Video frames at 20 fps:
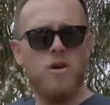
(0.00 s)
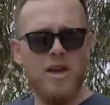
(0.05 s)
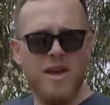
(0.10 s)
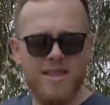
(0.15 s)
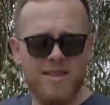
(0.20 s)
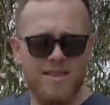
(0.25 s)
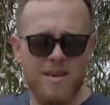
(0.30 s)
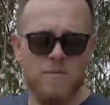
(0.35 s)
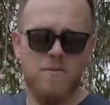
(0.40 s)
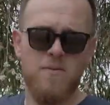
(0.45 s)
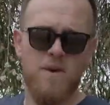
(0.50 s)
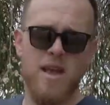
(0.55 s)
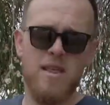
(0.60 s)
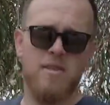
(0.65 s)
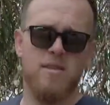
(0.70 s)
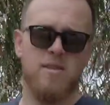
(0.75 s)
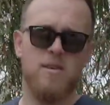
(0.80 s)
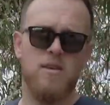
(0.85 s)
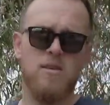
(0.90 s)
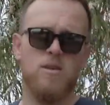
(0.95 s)
is there
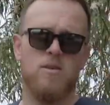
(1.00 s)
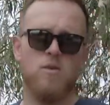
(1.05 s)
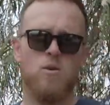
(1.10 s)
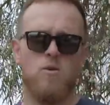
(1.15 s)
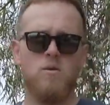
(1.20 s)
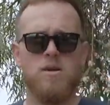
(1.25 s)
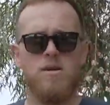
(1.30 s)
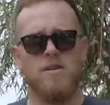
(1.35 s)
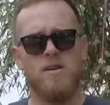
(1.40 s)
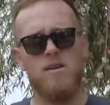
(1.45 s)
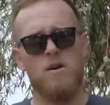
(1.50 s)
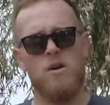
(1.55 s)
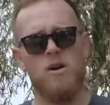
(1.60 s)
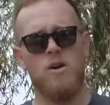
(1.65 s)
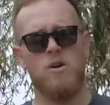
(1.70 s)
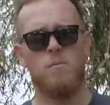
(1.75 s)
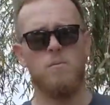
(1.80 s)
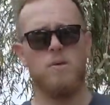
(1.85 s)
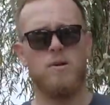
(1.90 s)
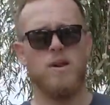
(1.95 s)
fences or is it
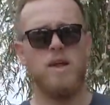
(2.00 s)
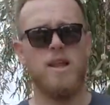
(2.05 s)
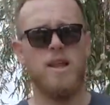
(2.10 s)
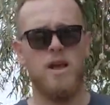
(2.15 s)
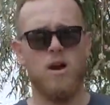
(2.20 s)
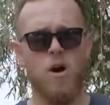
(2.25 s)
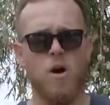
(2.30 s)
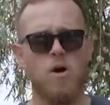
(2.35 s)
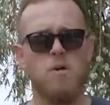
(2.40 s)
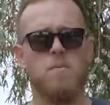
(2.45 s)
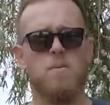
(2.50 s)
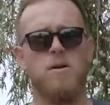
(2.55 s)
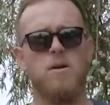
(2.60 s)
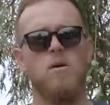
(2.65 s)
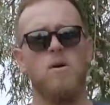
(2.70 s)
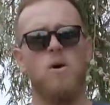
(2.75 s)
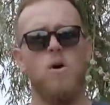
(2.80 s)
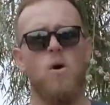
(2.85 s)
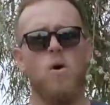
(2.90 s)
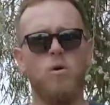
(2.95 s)
completely
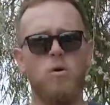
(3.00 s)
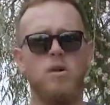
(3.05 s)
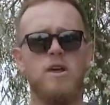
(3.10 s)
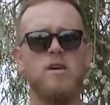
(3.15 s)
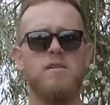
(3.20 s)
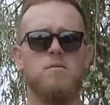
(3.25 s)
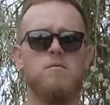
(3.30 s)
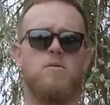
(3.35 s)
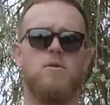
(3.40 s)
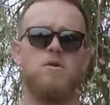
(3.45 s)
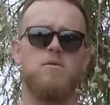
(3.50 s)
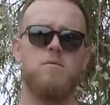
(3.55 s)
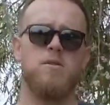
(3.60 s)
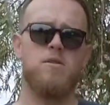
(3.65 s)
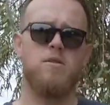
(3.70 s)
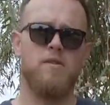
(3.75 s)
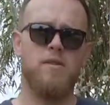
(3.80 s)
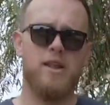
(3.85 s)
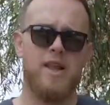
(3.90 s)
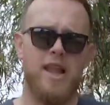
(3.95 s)
open? All these
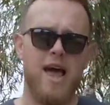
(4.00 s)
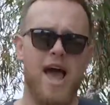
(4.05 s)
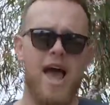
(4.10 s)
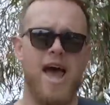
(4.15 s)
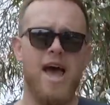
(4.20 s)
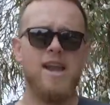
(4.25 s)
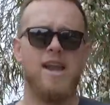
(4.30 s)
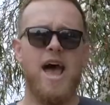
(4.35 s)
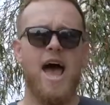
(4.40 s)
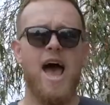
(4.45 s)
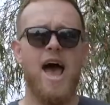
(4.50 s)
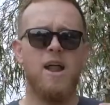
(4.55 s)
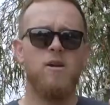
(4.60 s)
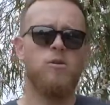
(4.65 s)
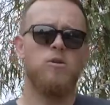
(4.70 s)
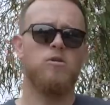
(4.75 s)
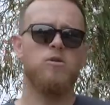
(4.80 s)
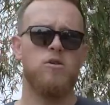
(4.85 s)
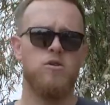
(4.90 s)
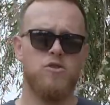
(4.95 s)
improvements on the land add
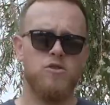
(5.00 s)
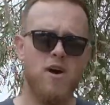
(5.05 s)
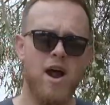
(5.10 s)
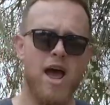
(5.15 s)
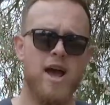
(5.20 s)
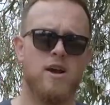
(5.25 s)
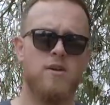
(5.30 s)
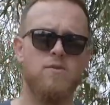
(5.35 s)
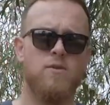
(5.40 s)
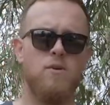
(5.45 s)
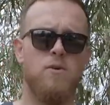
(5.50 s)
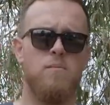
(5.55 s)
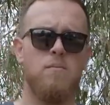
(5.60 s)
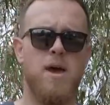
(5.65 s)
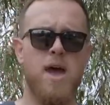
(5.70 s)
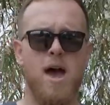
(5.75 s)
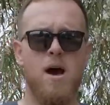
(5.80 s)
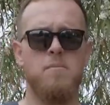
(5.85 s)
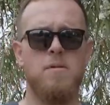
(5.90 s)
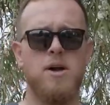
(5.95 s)
or detract from
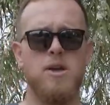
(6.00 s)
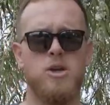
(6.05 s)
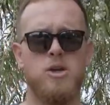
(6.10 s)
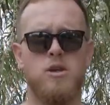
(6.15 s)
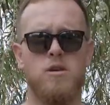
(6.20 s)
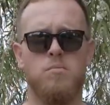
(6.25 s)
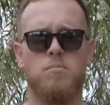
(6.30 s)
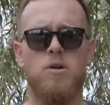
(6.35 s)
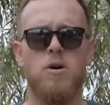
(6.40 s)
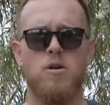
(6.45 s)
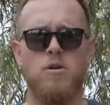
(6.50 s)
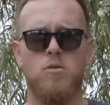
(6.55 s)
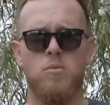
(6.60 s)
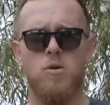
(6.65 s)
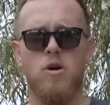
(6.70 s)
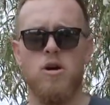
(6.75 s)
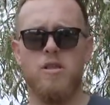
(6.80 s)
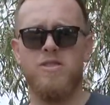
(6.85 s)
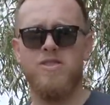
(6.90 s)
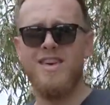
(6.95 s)
how much this block's
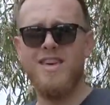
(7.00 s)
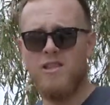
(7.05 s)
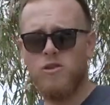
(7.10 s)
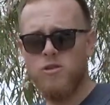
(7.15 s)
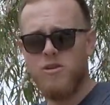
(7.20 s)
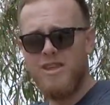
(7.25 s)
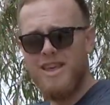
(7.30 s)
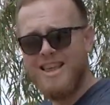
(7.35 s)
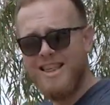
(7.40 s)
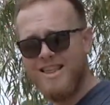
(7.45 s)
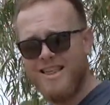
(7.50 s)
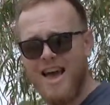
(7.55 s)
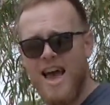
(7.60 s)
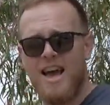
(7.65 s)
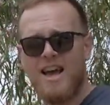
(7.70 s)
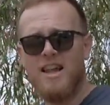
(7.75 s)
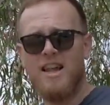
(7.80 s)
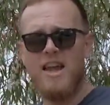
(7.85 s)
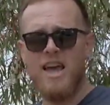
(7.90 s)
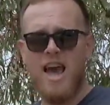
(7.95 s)
worth. This looks
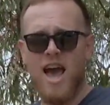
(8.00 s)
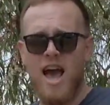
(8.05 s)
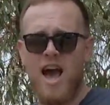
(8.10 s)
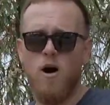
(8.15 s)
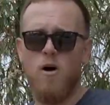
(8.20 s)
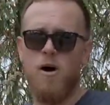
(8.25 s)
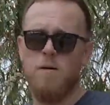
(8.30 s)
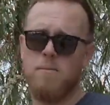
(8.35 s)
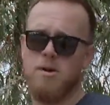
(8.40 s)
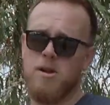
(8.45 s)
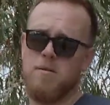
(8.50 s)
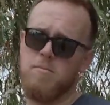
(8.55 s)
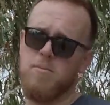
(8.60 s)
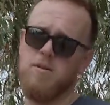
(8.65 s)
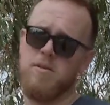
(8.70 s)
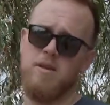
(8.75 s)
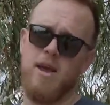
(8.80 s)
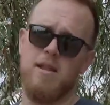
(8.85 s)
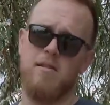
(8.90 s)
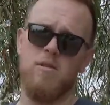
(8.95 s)
exactly how I'm going to
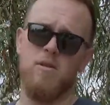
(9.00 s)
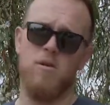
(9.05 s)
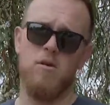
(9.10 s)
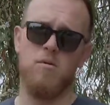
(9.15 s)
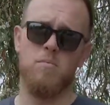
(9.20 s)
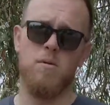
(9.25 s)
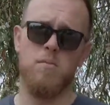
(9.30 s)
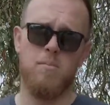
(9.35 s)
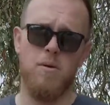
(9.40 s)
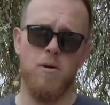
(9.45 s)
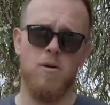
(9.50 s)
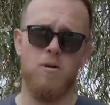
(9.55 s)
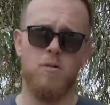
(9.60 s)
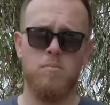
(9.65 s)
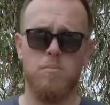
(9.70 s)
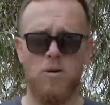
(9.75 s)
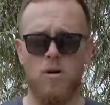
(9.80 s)
present those proposed